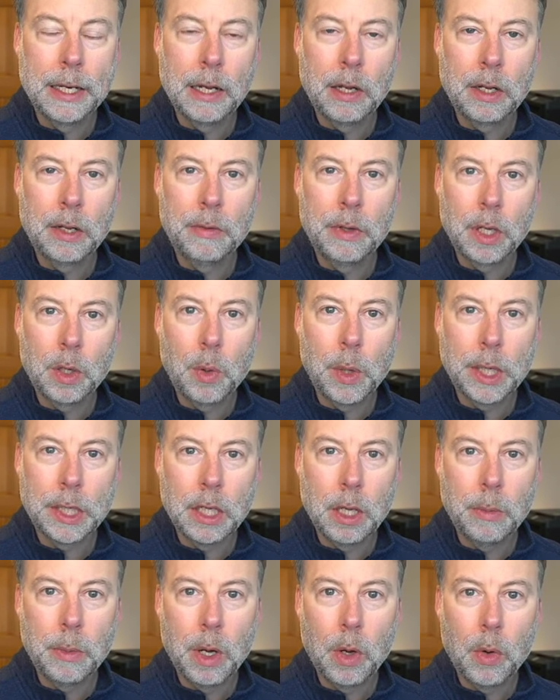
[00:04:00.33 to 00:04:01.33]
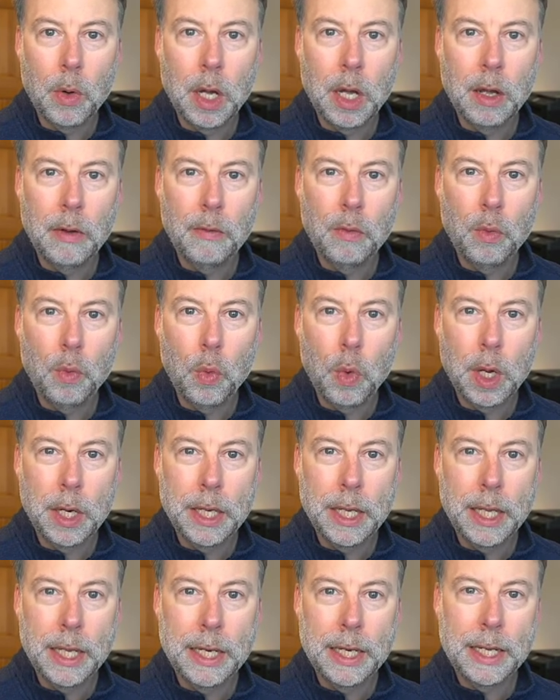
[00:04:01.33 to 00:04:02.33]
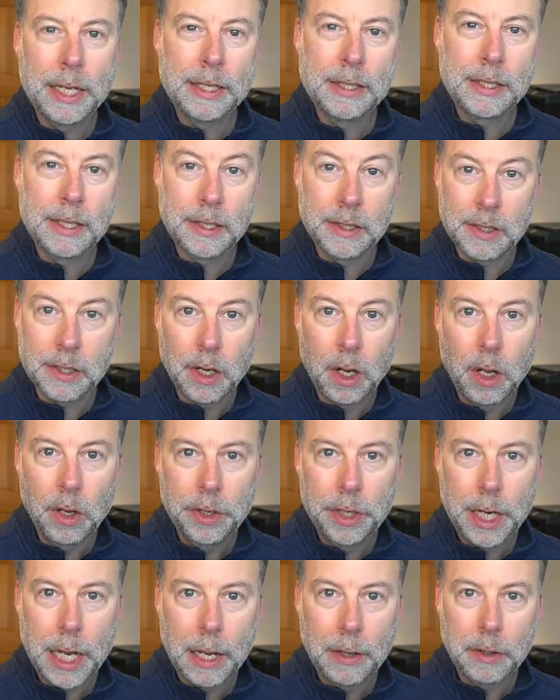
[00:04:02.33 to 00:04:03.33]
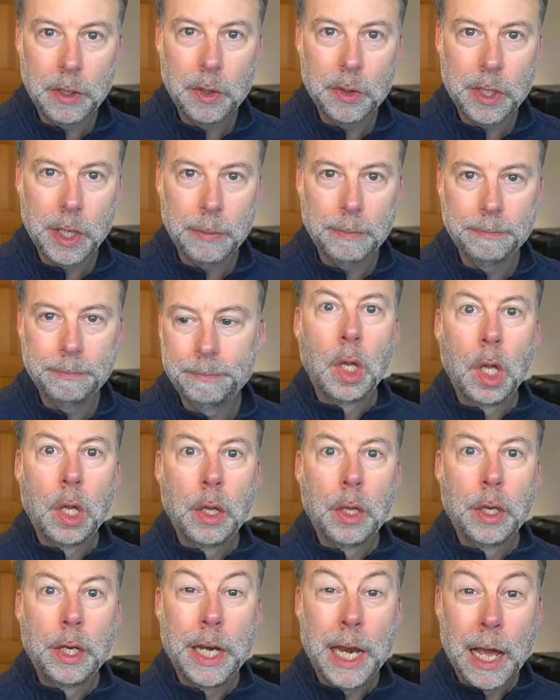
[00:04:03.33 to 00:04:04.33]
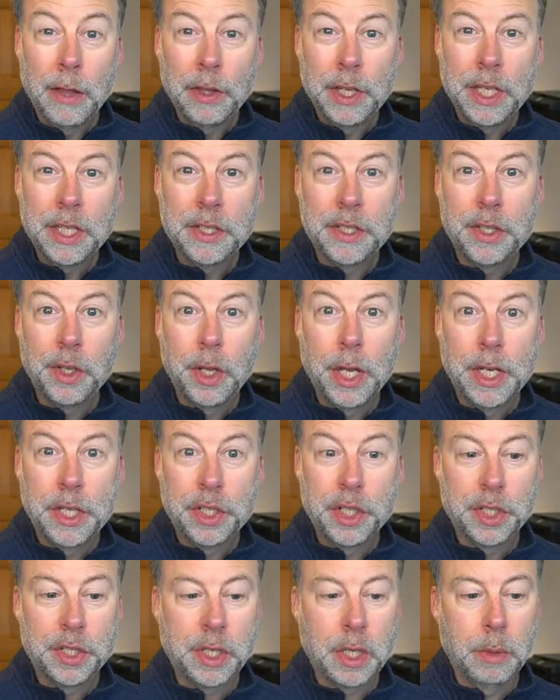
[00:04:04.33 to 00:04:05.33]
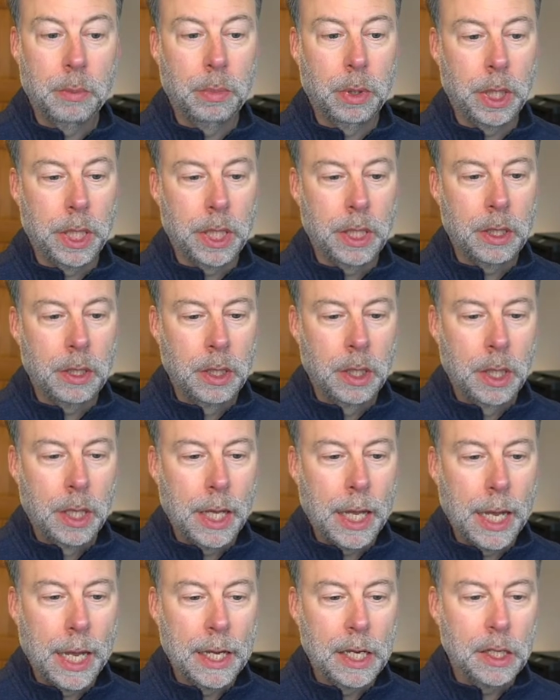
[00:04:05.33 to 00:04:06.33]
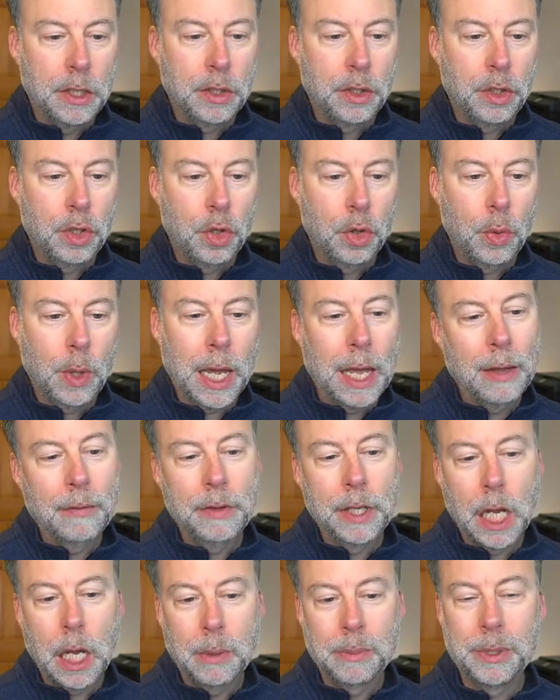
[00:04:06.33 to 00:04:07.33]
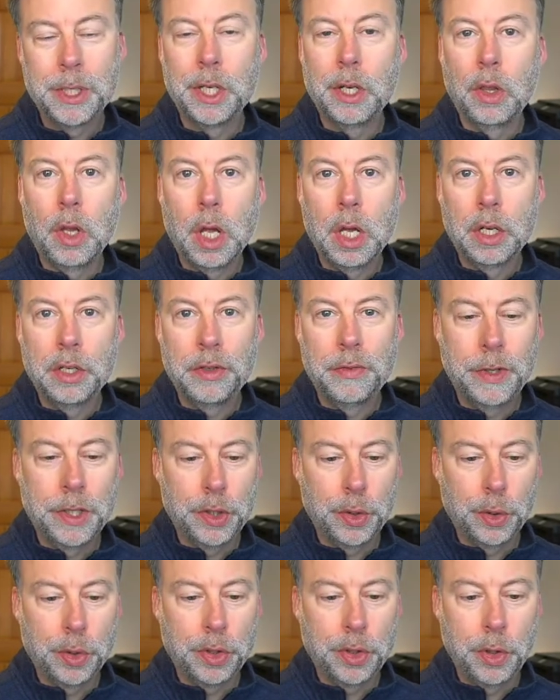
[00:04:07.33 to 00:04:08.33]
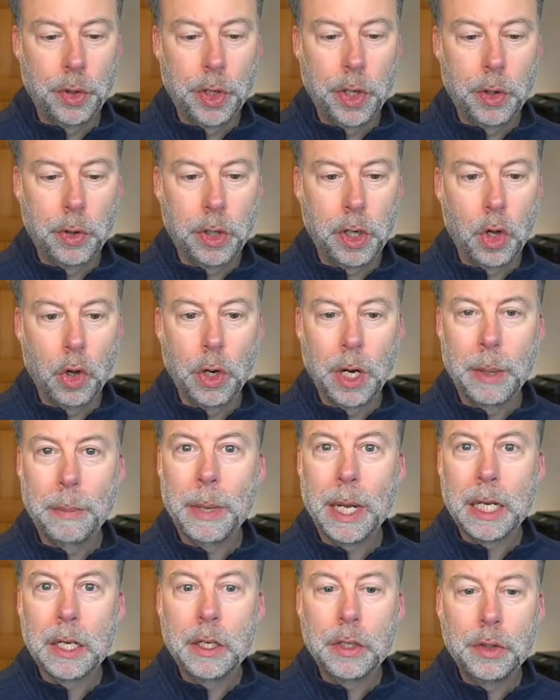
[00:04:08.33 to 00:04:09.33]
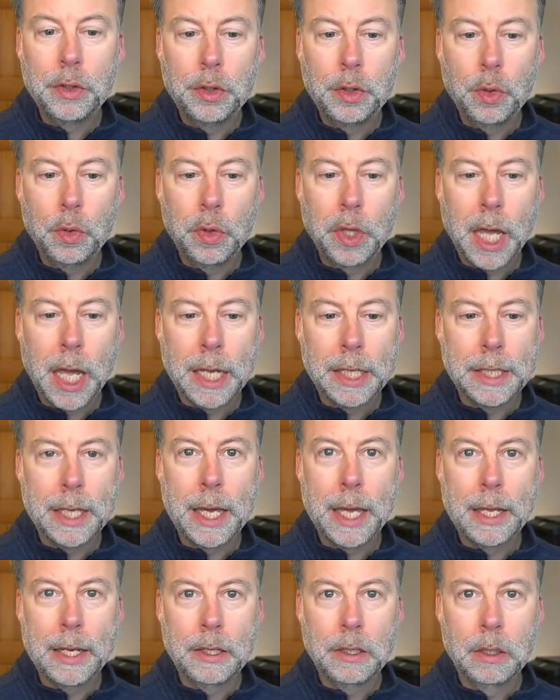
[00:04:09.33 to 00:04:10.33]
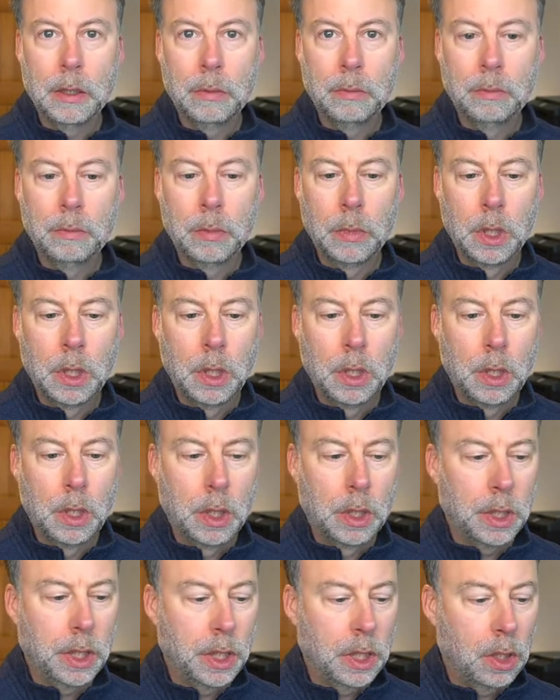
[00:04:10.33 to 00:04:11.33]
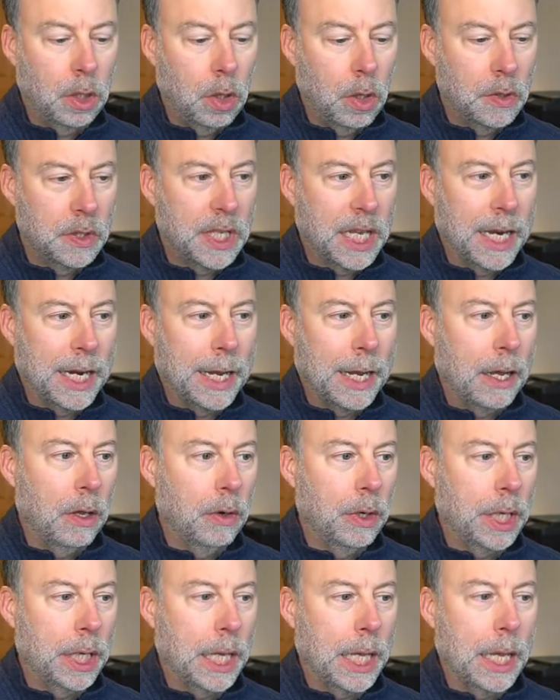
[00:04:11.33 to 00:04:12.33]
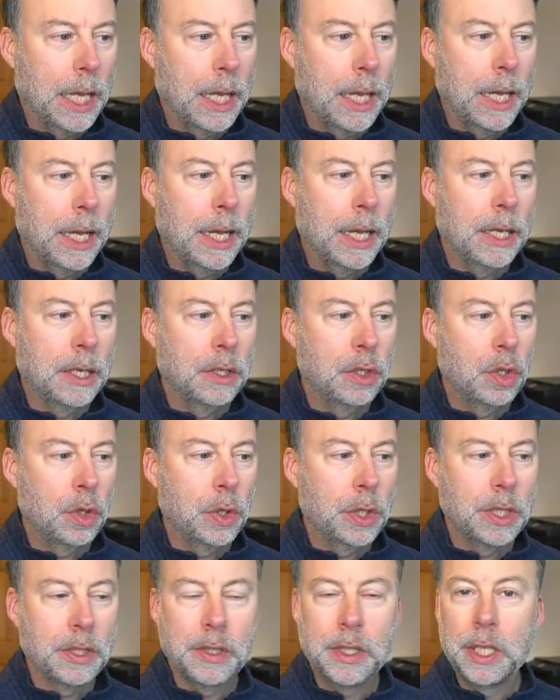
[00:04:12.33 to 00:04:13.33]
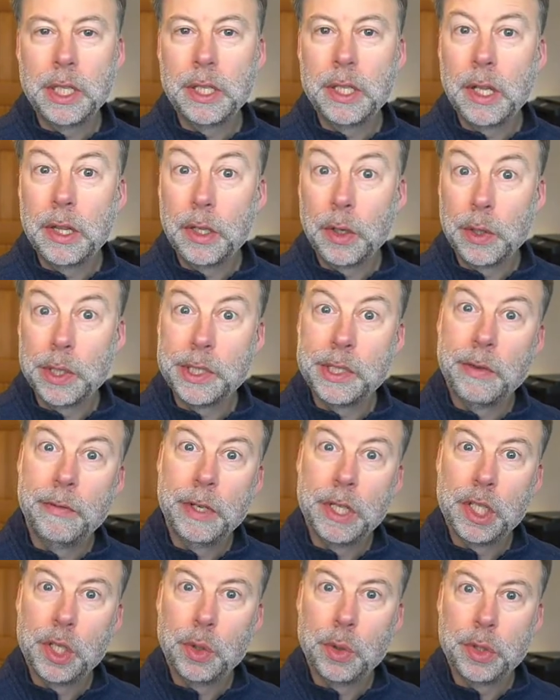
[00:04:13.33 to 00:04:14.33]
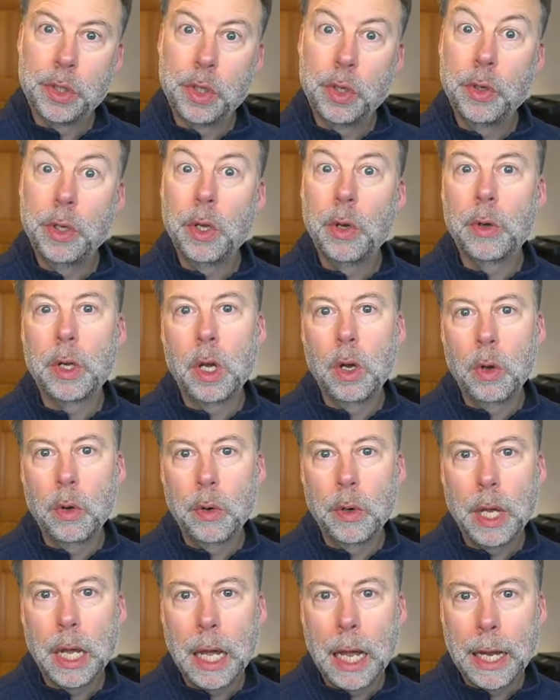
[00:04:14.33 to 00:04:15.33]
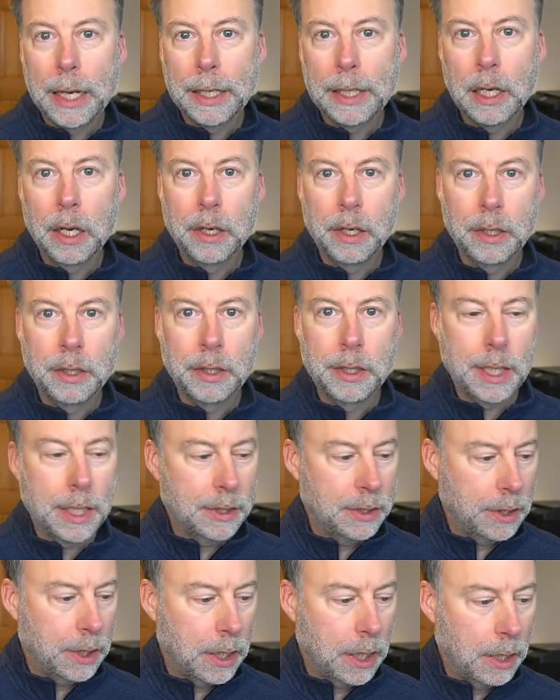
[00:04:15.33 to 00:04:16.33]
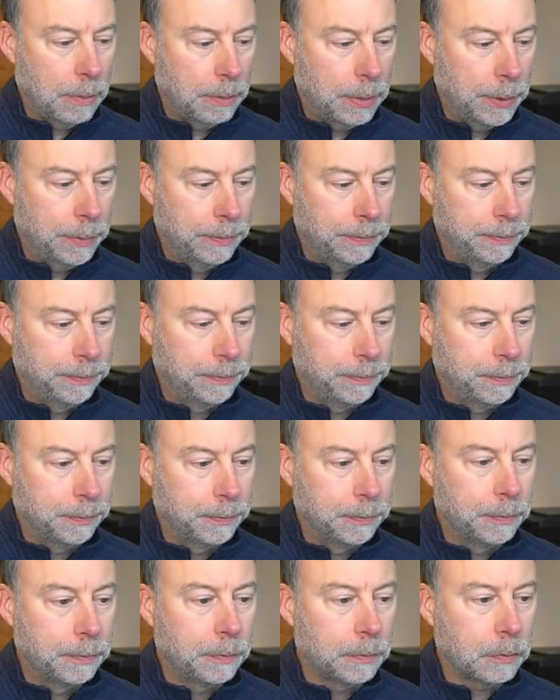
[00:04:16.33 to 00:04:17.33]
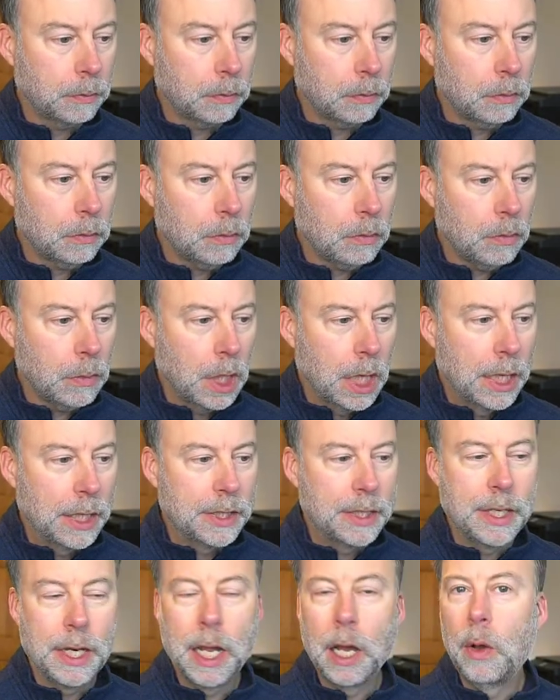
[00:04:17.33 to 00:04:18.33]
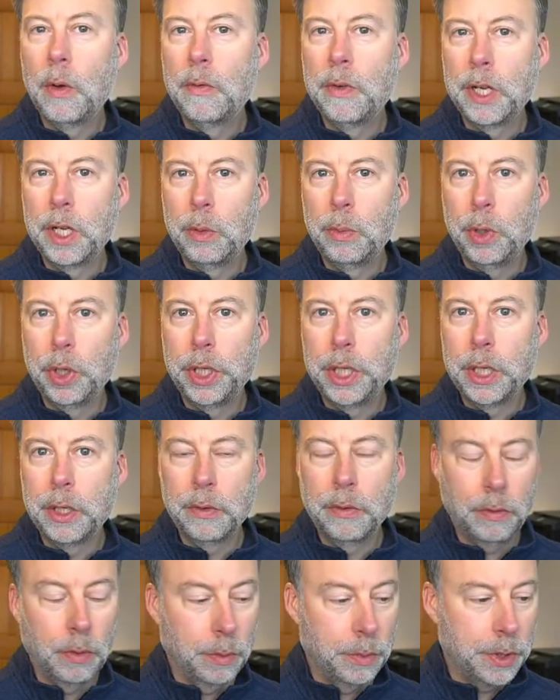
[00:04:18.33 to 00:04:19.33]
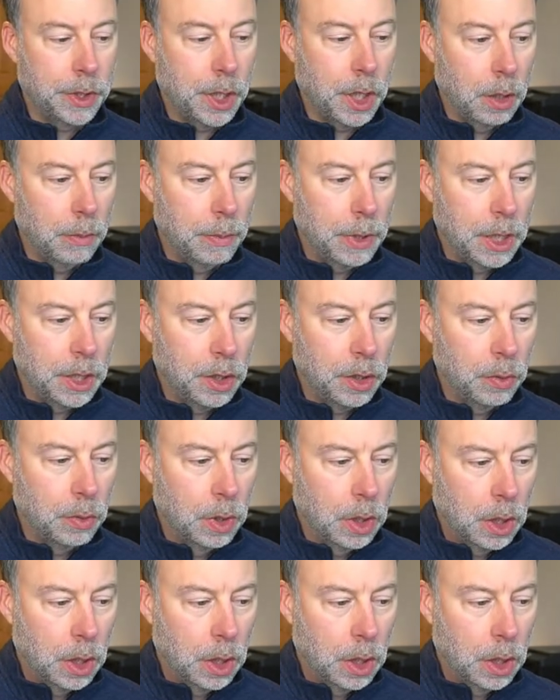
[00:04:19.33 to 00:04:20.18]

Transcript: I'll give you a quick demo of what it has installed and how to use it. Now the installation is complete and you have the option to launch Visual Studio Code. I'm not going to do that yet. I'm going to close that out and you can see that there is the Visual Studio Code icon on the desktop. It's now available here from the Start menu.